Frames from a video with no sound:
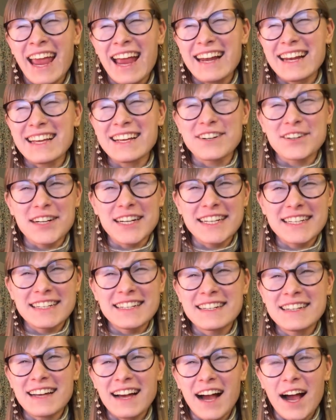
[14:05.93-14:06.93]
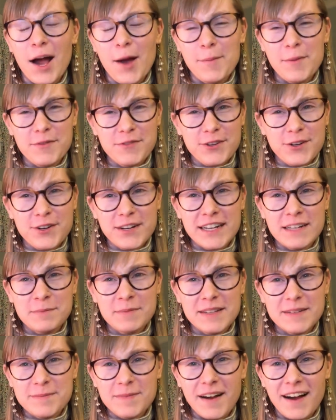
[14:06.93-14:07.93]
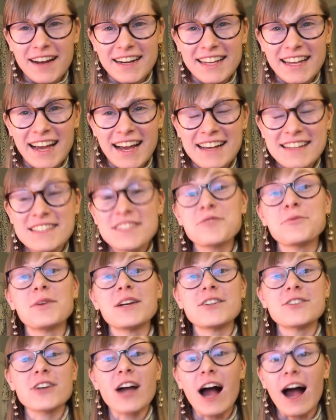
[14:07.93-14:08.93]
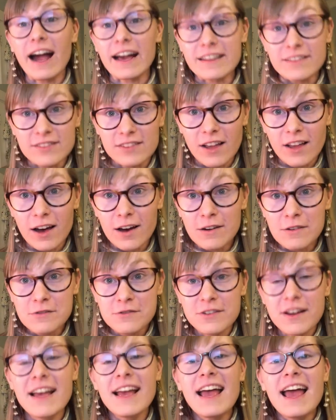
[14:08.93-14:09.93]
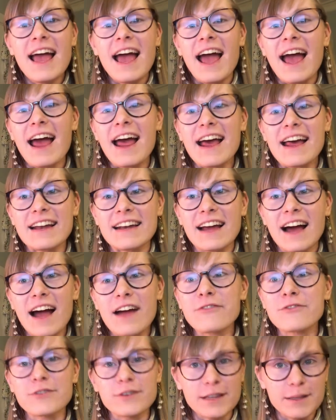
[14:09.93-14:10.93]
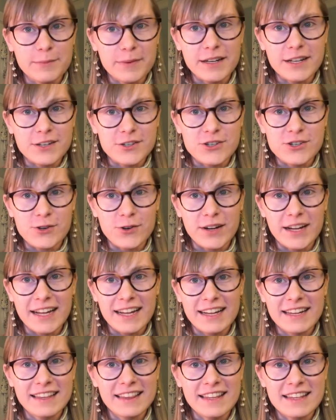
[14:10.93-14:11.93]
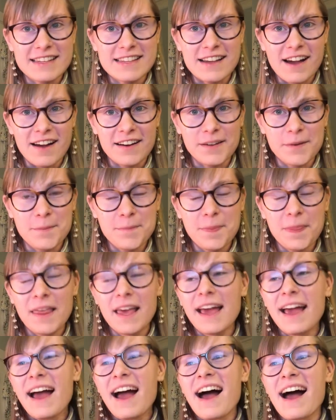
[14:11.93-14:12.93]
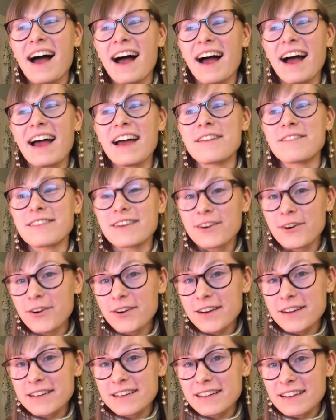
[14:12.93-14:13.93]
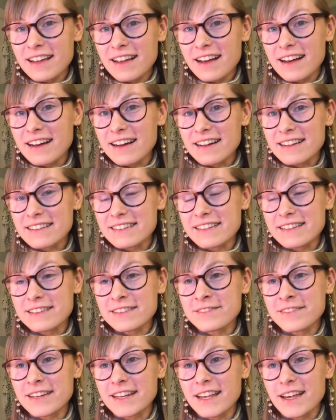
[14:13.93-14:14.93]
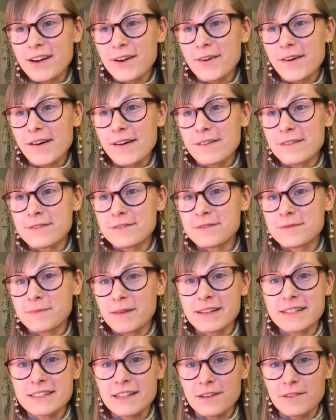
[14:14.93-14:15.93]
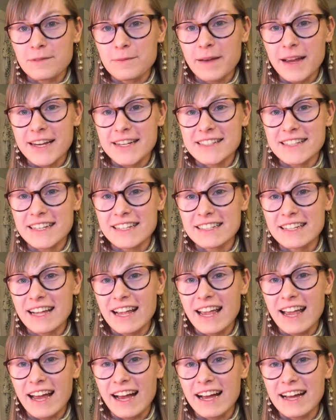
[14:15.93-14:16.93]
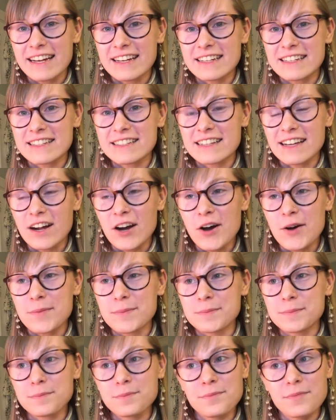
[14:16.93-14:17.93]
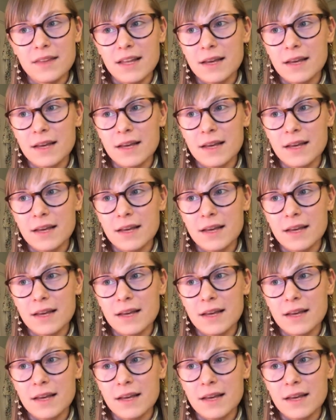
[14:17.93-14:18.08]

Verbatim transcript: Katie Green um, of the Green Bean podcast, which I love and I've really been enjoying this autumn. I recorded a little video of myself painting and um,